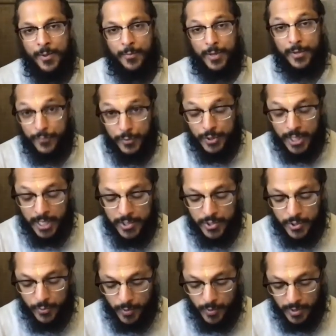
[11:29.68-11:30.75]
But if you
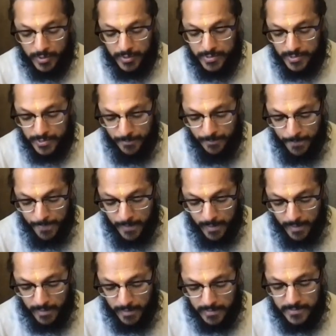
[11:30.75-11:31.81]
change the words,
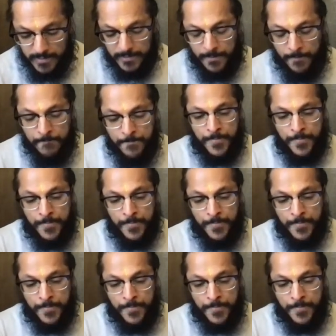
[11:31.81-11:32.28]
it is